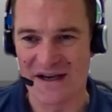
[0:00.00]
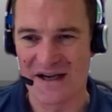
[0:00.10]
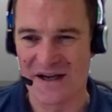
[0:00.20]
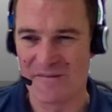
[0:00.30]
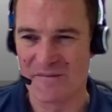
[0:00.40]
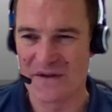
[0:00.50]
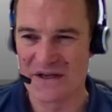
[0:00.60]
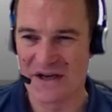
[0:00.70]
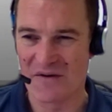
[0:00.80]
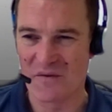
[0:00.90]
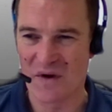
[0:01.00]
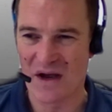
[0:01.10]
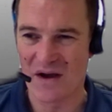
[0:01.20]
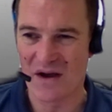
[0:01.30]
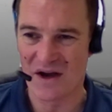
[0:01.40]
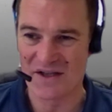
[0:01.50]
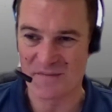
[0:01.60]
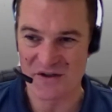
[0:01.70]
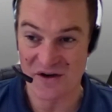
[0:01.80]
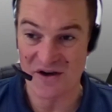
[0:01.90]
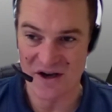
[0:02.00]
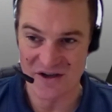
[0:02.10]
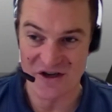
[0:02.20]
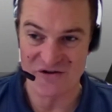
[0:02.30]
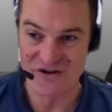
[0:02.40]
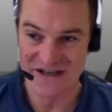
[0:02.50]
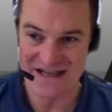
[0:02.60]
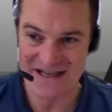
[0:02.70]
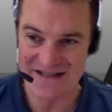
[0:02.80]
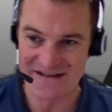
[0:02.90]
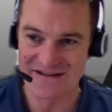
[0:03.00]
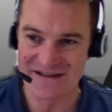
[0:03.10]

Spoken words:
I suppose our country isn't